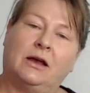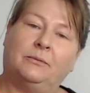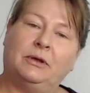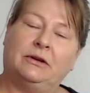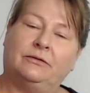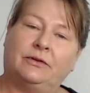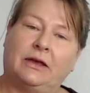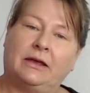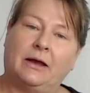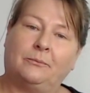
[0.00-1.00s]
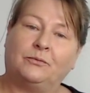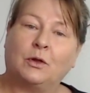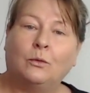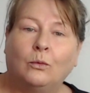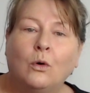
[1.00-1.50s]
bit of a
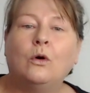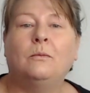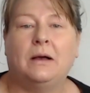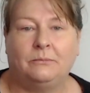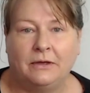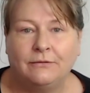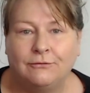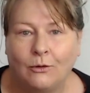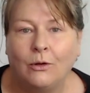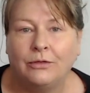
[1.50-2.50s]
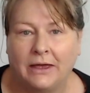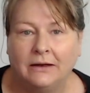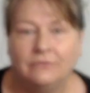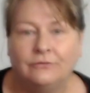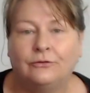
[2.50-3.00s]
warm up before
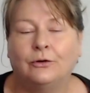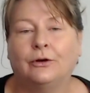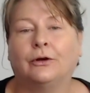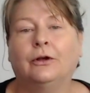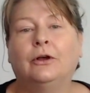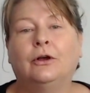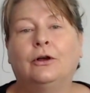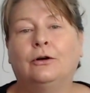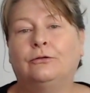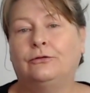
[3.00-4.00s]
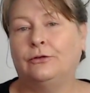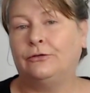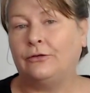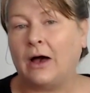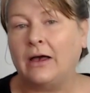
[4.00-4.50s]
then for
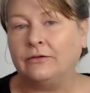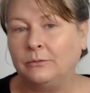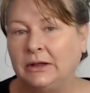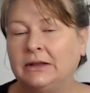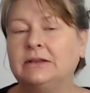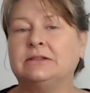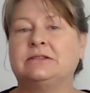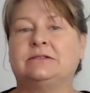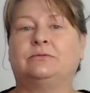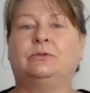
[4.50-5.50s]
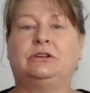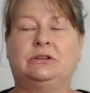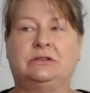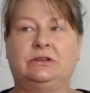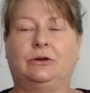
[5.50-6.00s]
5 minutes, which
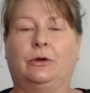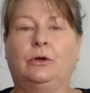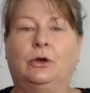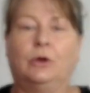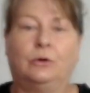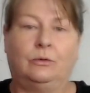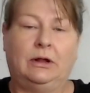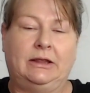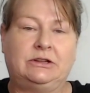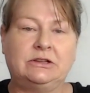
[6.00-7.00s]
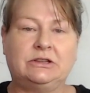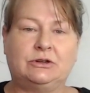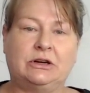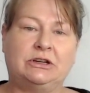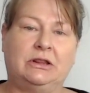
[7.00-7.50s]
is, you know, really just
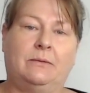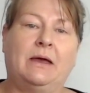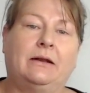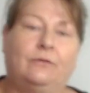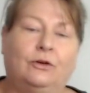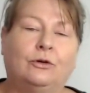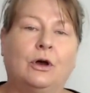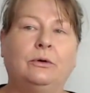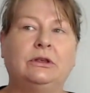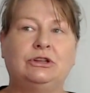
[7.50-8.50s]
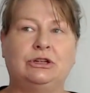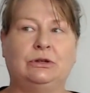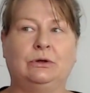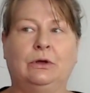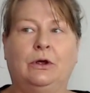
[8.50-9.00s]
stretching them out. If you're going
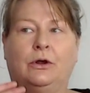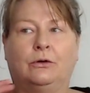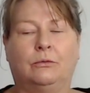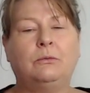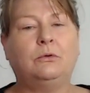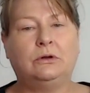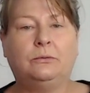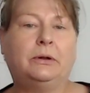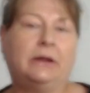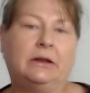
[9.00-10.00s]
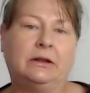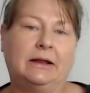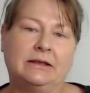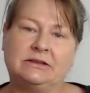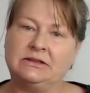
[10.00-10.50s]
to, remember when you're planning your
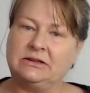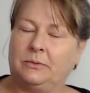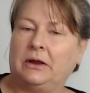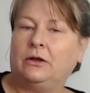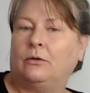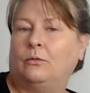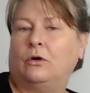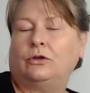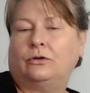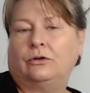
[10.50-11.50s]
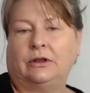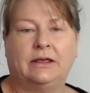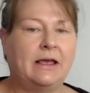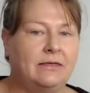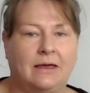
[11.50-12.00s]
lessons, depending on what you're going to
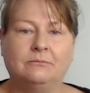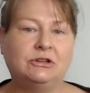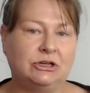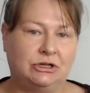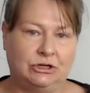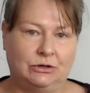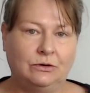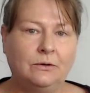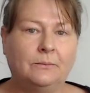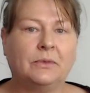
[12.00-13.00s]
get them to do,